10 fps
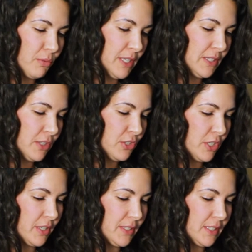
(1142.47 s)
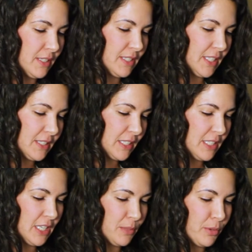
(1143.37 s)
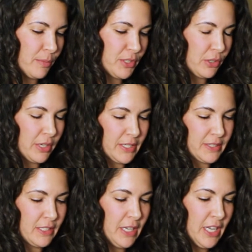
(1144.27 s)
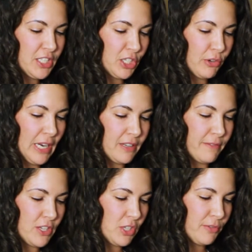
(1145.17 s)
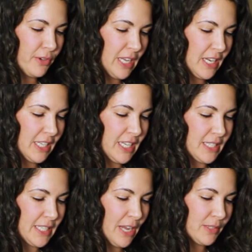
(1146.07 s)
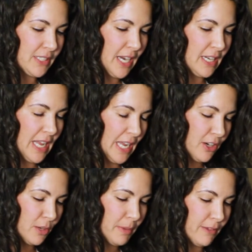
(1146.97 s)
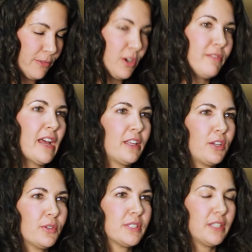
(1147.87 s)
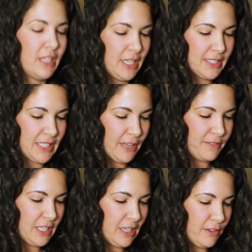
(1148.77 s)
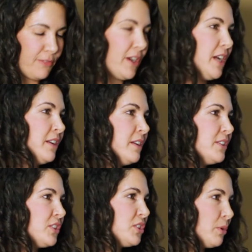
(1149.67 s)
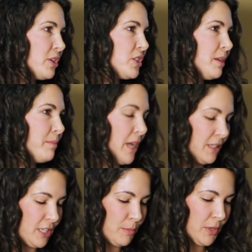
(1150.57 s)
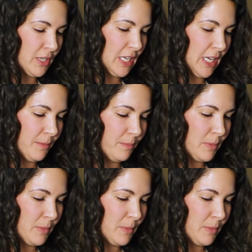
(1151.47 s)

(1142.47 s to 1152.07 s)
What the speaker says: researchers, 6 Latino promotoras to create a vision for getting kids outside anchored by 4 values: safety, fun, stewardship, and community.